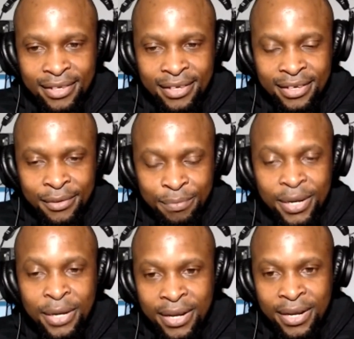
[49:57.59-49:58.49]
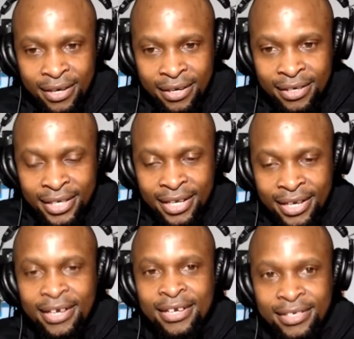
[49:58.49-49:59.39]
Sparkplug
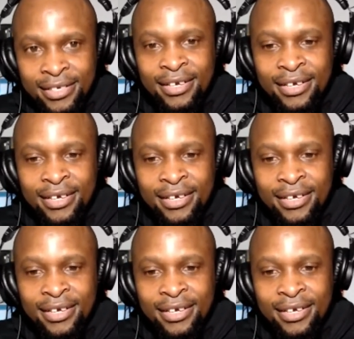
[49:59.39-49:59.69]
data and